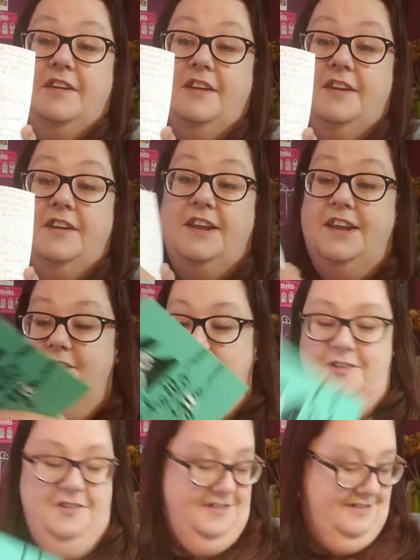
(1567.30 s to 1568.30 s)
and a
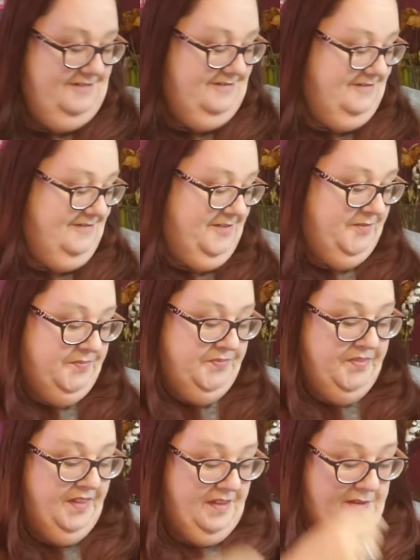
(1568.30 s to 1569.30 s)
needle.
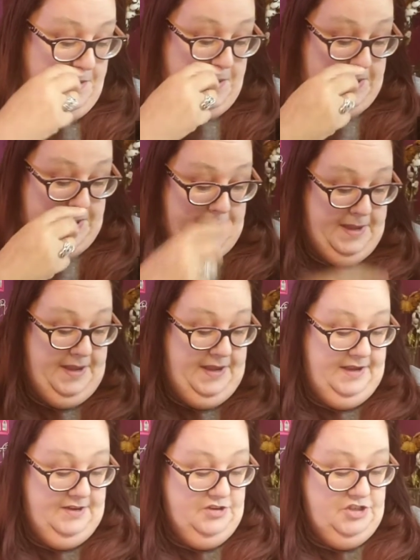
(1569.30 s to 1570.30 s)

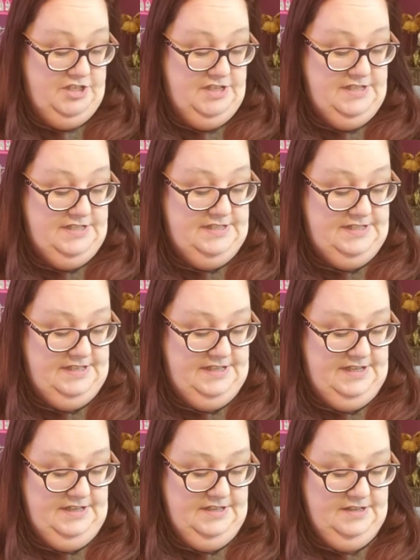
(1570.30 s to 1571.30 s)
And she
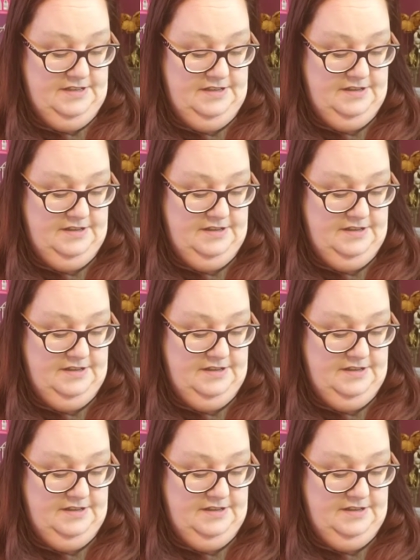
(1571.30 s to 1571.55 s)
sent,